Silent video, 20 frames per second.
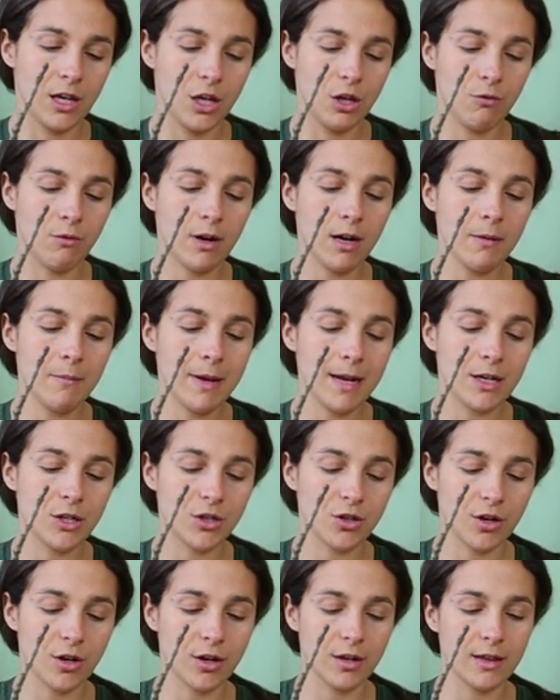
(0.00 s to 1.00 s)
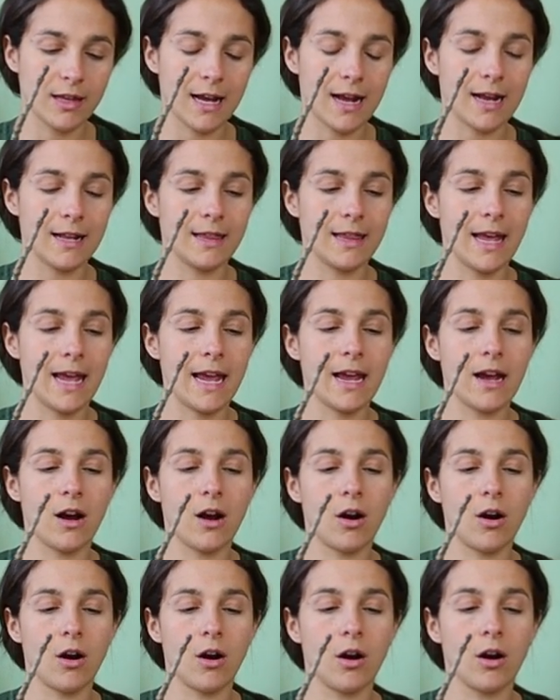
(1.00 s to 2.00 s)
You want to make sure that they
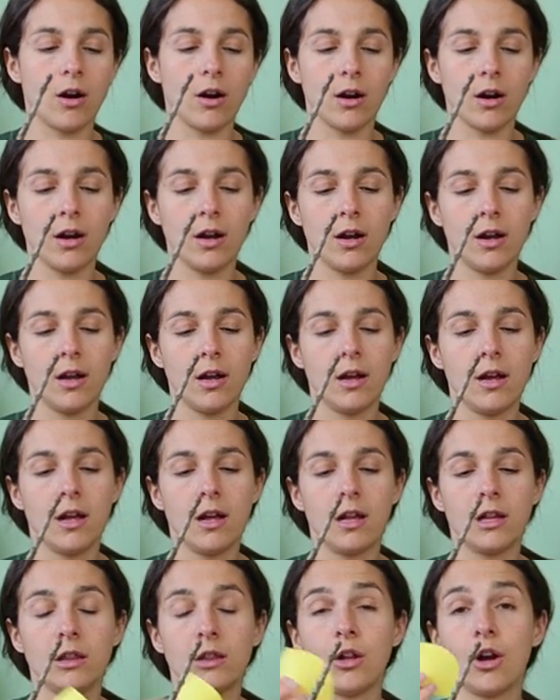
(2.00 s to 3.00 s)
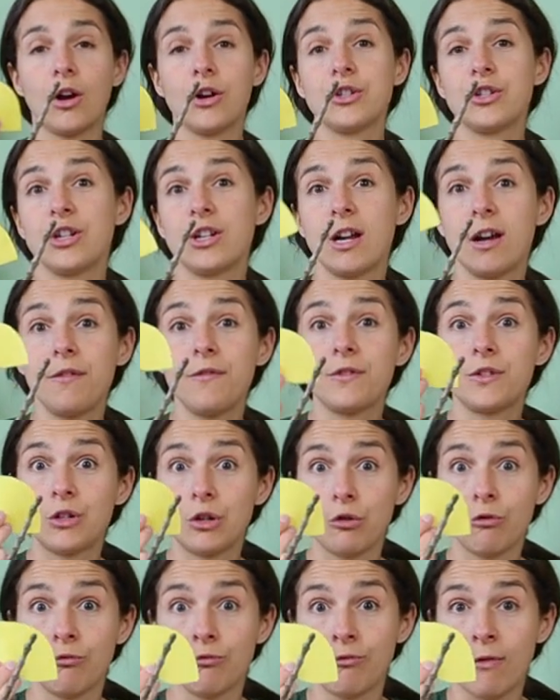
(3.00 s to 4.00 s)
are large enough
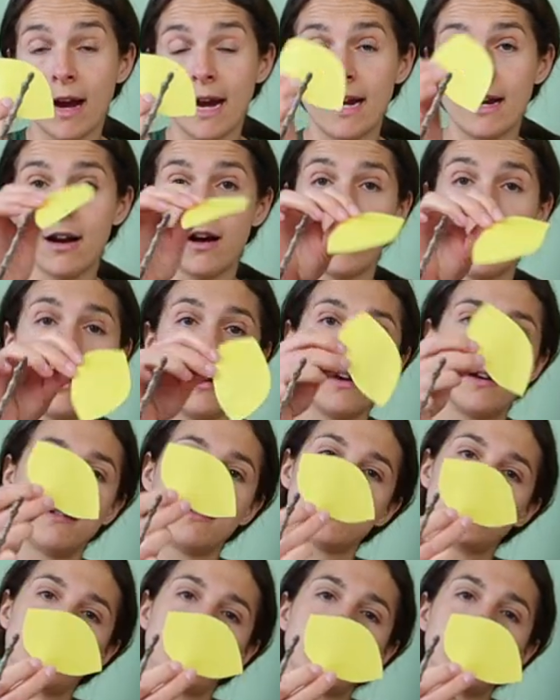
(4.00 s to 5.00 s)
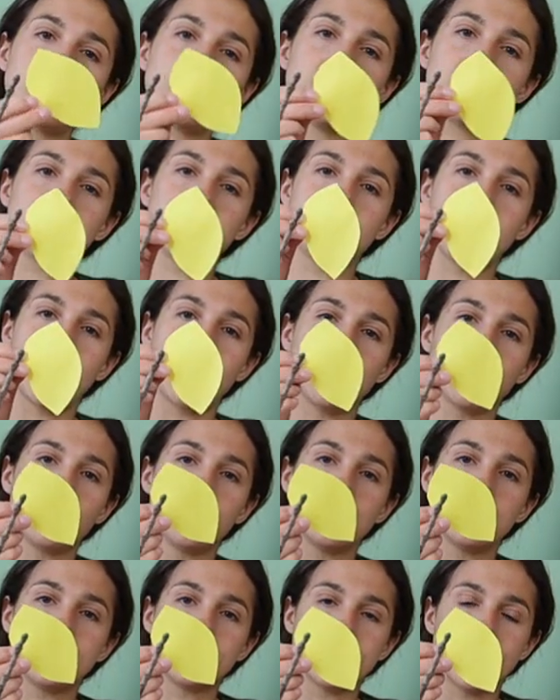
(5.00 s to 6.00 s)
to write on. So this is about a
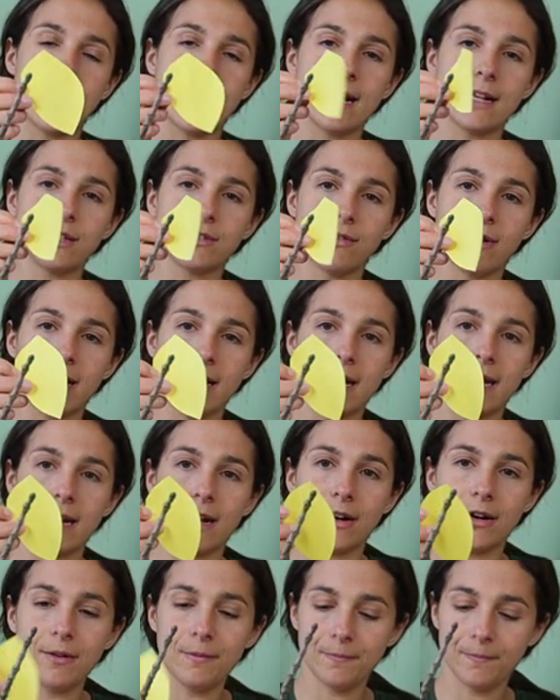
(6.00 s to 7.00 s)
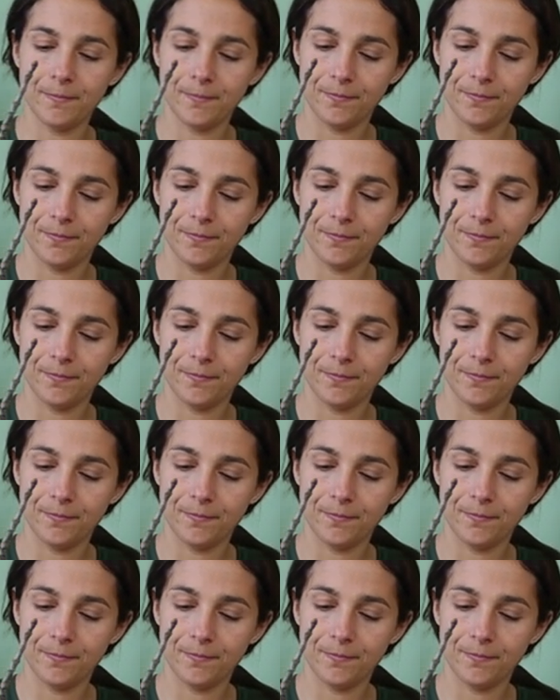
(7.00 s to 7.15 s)
good size right here.